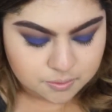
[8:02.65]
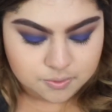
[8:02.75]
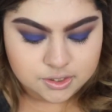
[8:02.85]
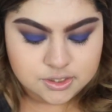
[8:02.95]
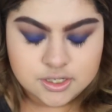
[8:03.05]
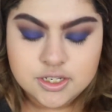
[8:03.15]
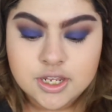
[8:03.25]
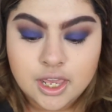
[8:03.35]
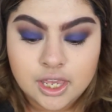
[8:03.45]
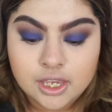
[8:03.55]
going to
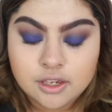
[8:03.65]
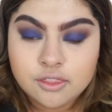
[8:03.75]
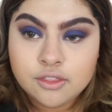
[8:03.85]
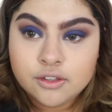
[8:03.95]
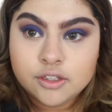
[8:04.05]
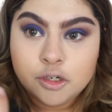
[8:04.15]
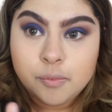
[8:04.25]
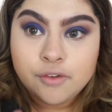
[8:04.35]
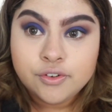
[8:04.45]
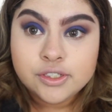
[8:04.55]
take the little
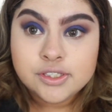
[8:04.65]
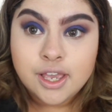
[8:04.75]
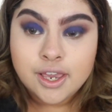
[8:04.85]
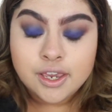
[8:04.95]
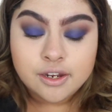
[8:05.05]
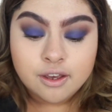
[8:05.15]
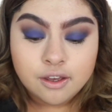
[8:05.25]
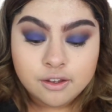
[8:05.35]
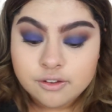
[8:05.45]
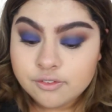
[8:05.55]
buffer side
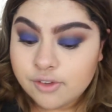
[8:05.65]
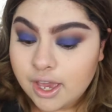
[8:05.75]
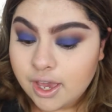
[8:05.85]
of